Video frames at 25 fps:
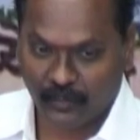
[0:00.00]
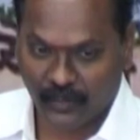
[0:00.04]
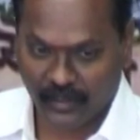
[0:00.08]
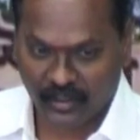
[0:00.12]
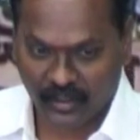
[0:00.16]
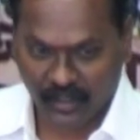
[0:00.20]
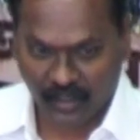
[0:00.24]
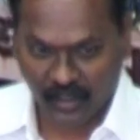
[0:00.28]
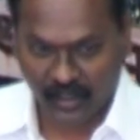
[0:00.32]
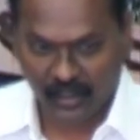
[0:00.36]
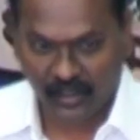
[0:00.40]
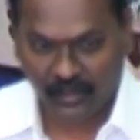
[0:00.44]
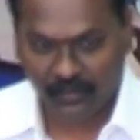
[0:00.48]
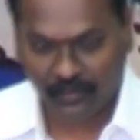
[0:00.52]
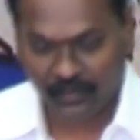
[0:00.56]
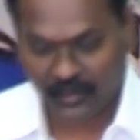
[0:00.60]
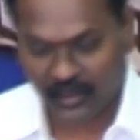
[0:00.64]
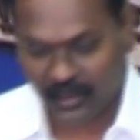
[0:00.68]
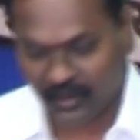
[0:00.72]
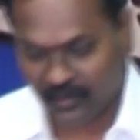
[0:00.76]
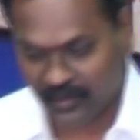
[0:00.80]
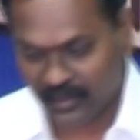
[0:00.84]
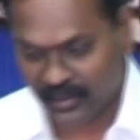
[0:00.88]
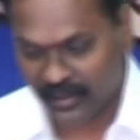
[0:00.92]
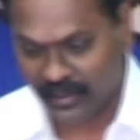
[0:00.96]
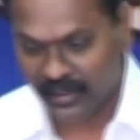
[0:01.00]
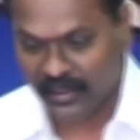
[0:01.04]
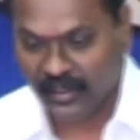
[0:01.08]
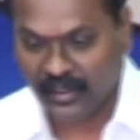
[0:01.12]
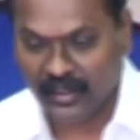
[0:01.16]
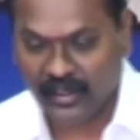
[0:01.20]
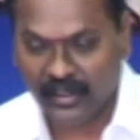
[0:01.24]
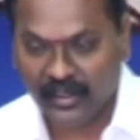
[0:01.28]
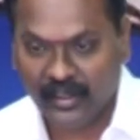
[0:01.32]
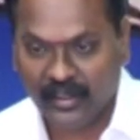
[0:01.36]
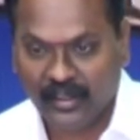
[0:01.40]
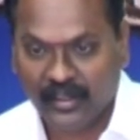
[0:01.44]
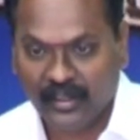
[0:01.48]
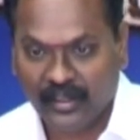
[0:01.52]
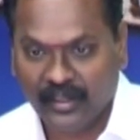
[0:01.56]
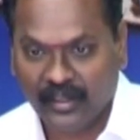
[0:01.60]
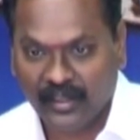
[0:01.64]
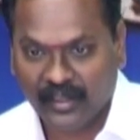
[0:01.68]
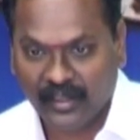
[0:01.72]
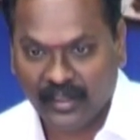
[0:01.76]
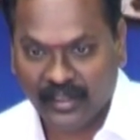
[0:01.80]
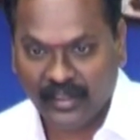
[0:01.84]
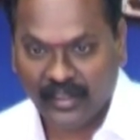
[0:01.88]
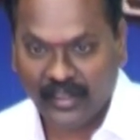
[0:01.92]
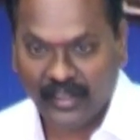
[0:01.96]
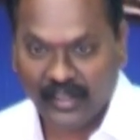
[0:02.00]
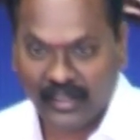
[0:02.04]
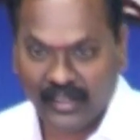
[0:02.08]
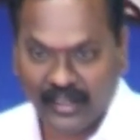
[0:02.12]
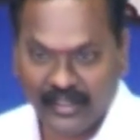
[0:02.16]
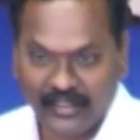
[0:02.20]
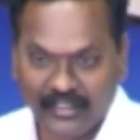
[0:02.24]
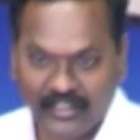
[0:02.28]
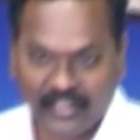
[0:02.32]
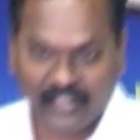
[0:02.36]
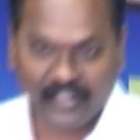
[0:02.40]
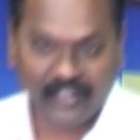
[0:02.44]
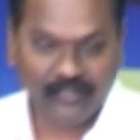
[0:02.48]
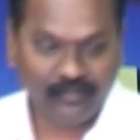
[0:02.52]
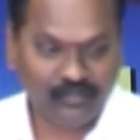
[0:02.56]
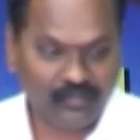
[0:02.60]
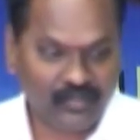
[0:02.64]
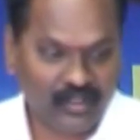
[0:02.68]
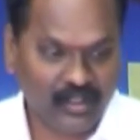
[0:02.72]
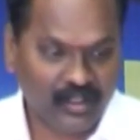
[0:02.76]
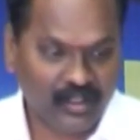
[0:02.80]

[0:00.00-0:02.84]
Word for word: particularly for our Indian country?